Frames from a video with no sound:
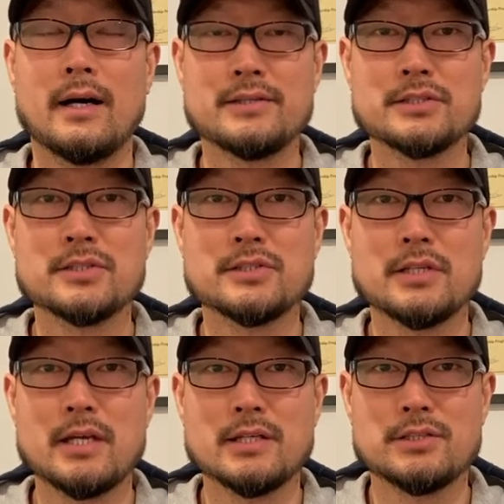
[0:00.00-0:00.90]
Hi, this is
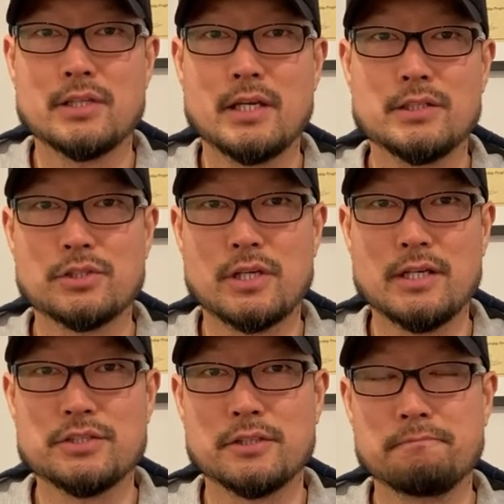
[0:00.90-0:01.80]
CK of CK
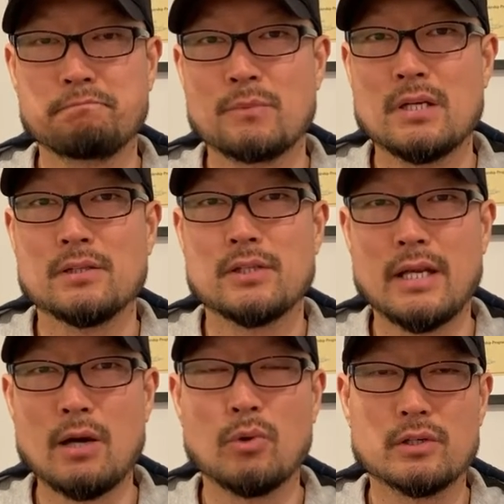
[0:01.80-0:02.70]
Education.
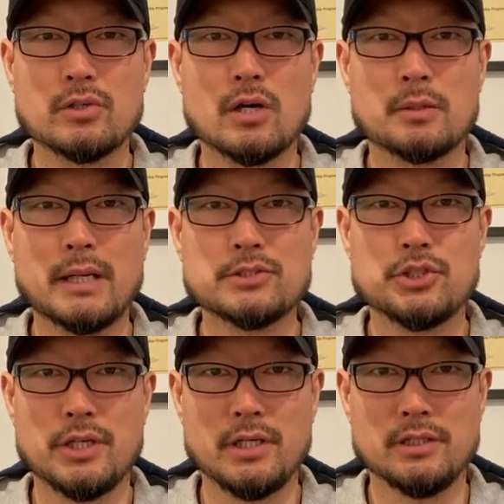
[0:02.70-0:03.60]
Today I want to talk about
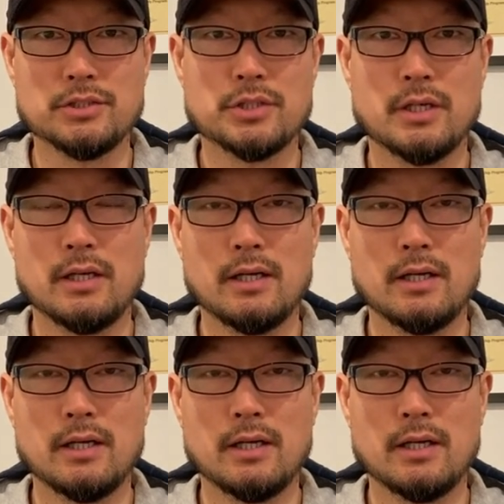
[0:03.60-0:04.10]
change.